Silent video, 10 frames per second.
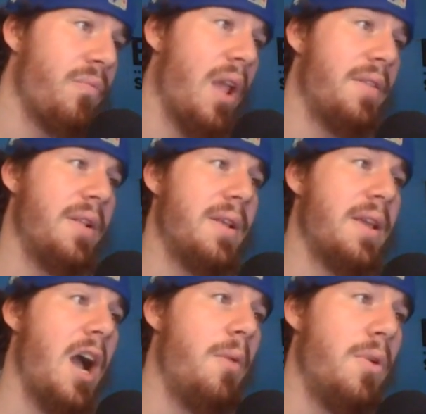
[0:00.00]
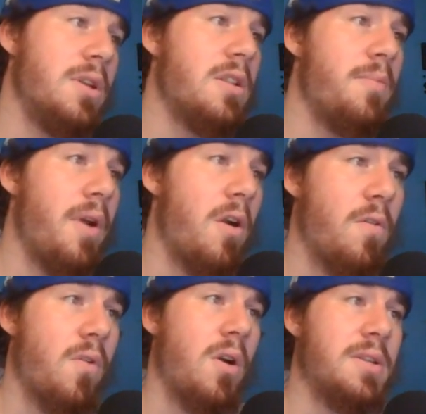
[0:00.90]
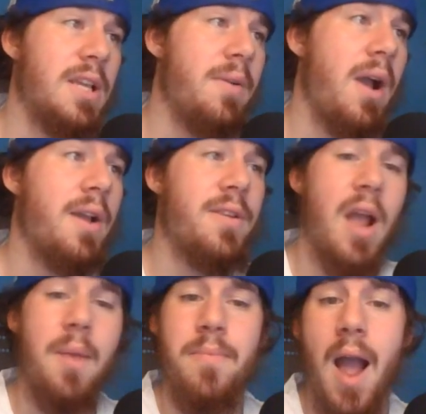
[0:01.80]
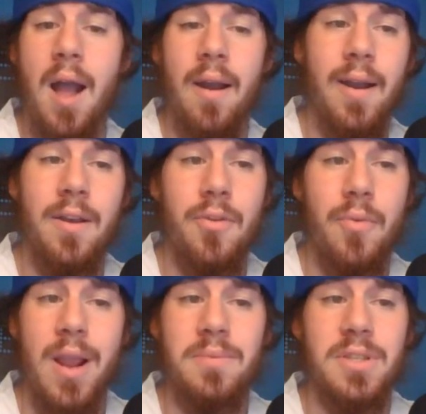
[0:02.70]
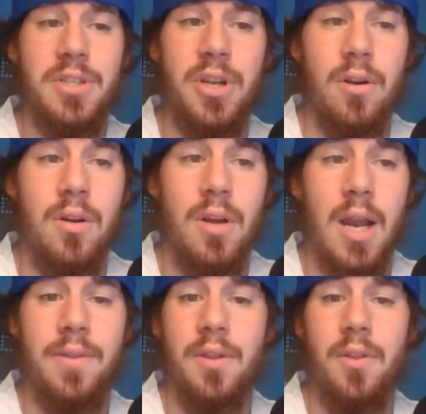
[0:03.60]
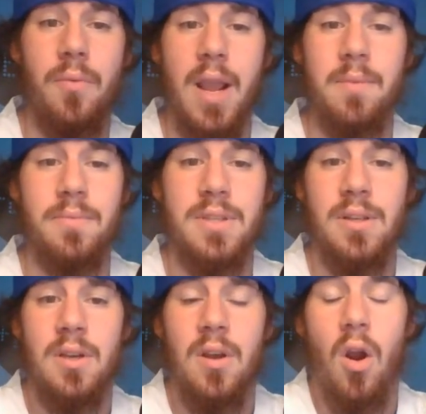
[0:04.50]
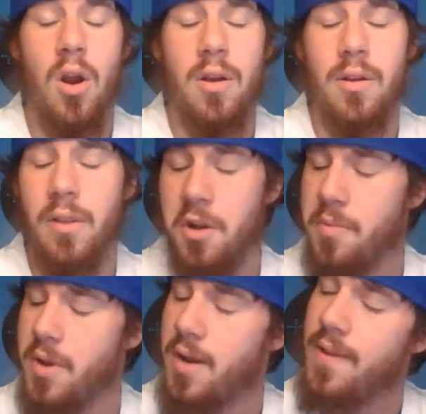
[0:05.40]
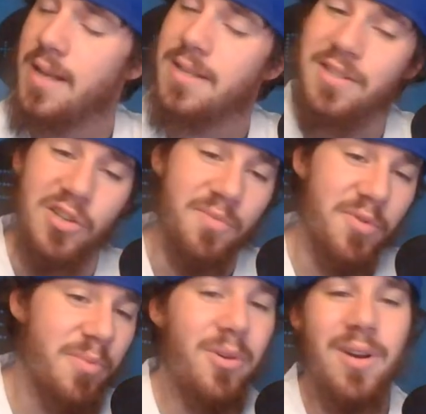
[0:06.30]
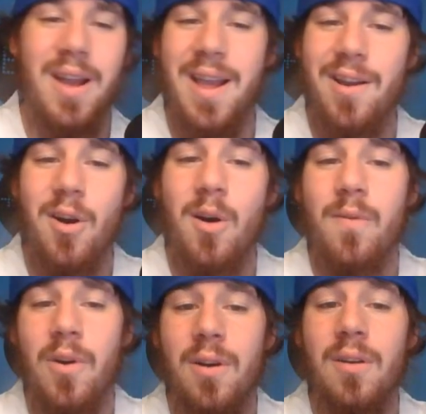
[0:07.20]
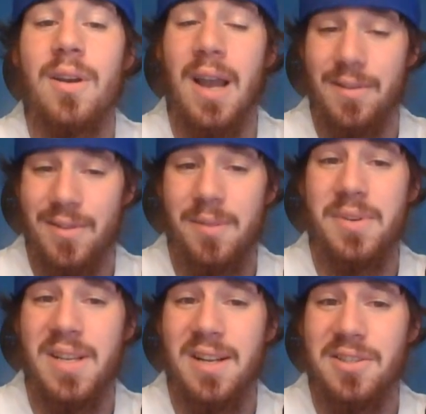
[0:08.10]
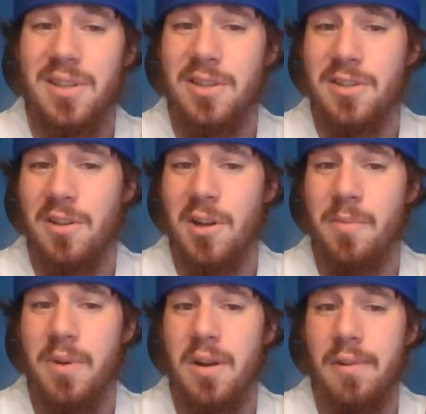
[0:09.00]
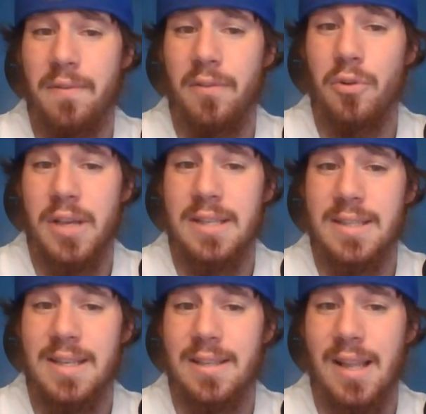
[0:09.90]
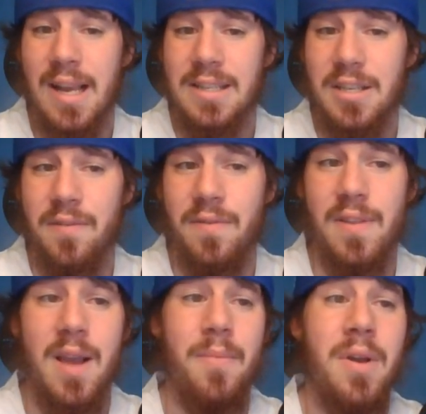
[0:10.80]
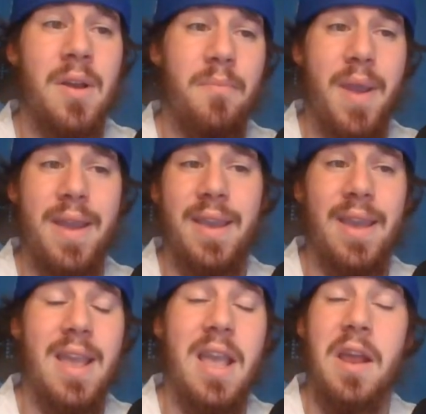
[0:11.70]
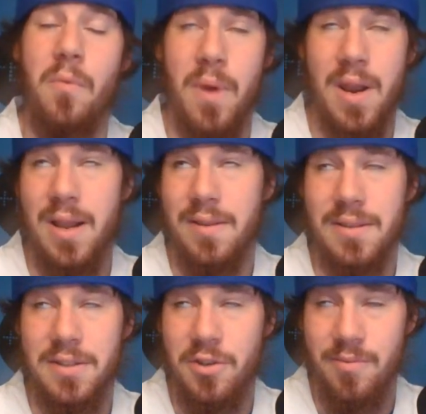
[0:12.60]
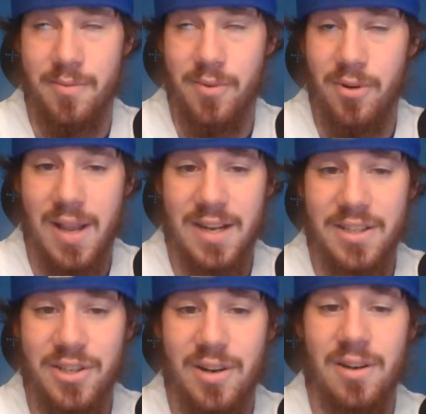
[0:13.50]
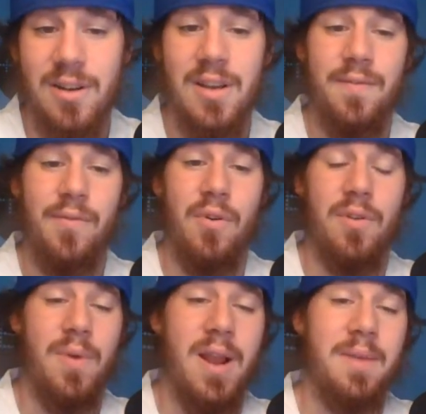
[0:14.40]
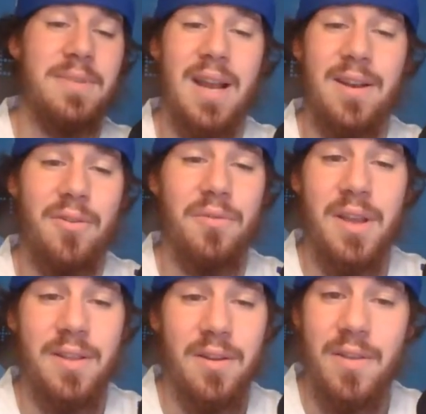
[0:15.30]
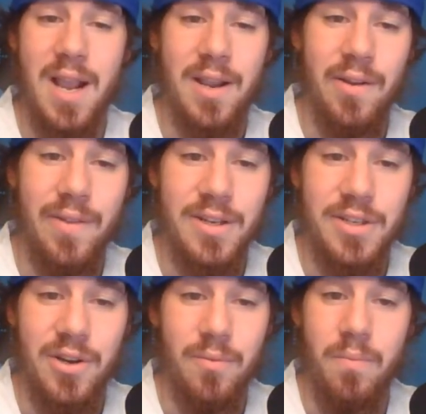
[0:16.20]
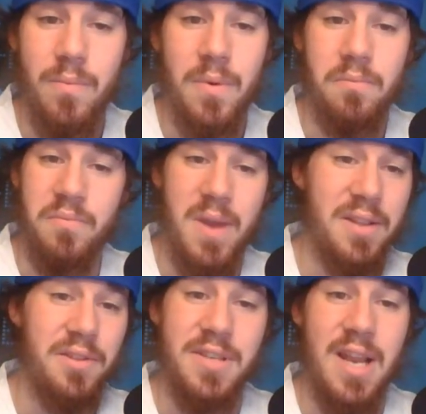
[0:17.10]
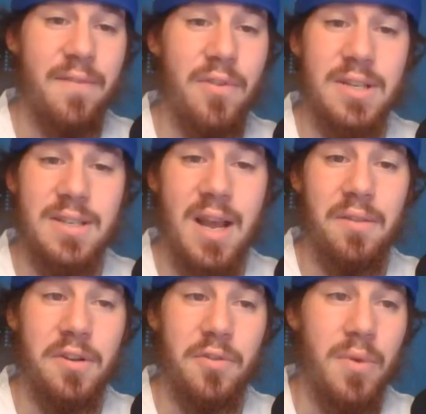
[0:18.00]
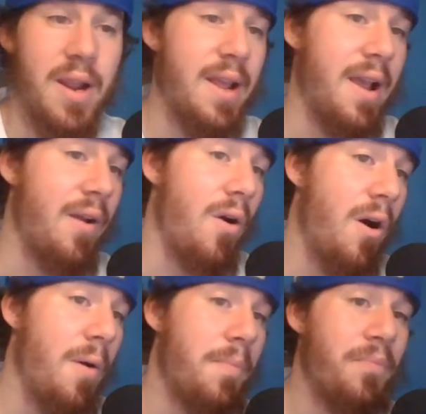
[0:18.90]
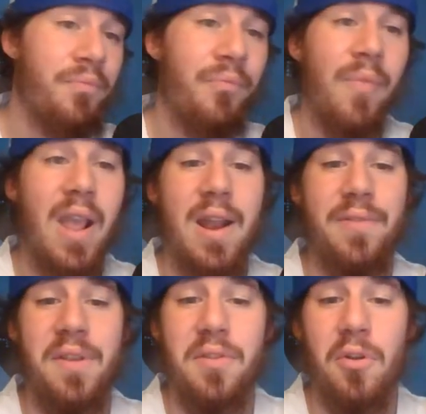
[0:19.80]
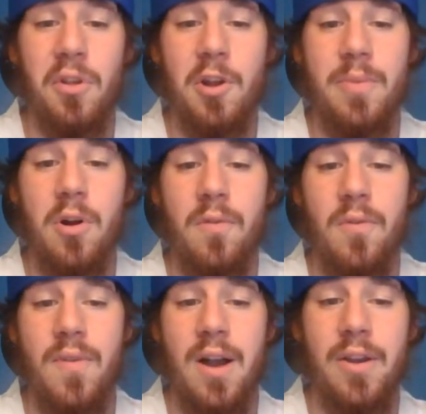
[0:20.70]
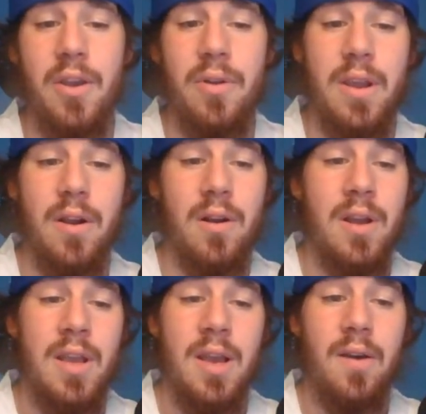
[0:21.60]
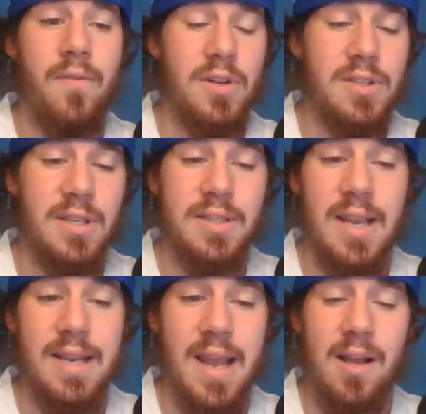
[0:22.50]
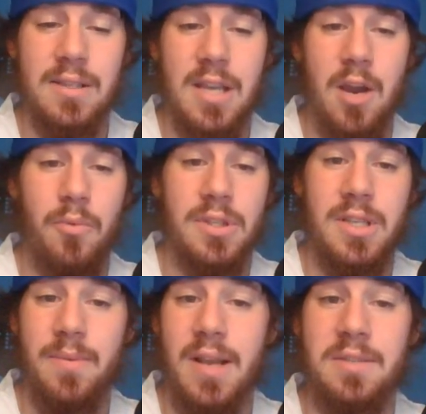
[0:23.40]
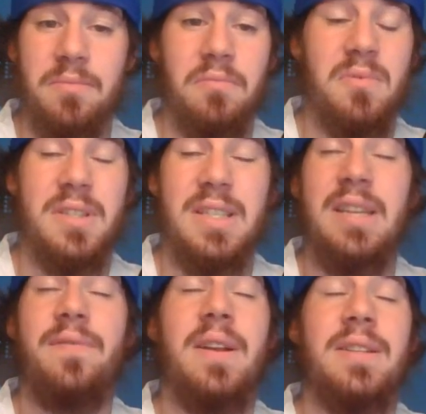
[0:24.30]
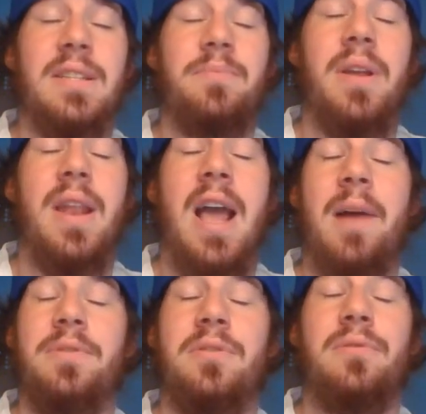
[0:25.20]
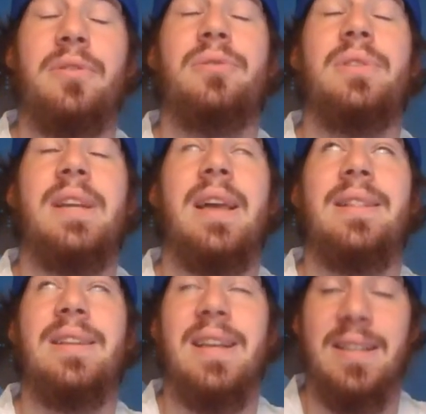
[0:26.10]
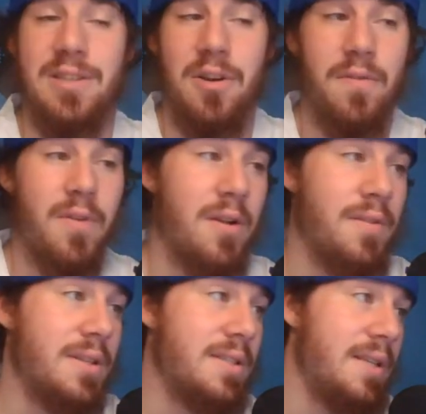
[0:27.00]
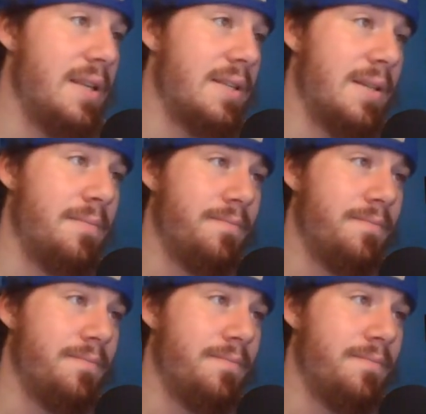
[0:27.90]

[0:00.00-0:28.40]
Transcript: I think the Cowboys are the better overall team. I'm not high on the Rams this year. I think the Rams are in a little bit of that Super Bowl hangover. I think potentially it was a little bit of a fluky season last year for them, making it and winning the Super Bowl last year for the Rams. I don't think they're that good this year. Matthew Stafford does not look great at all. And I think they're a little bit overvalued here versus a Dallas Cowboys team that's defense has been absolutely elite so far this season.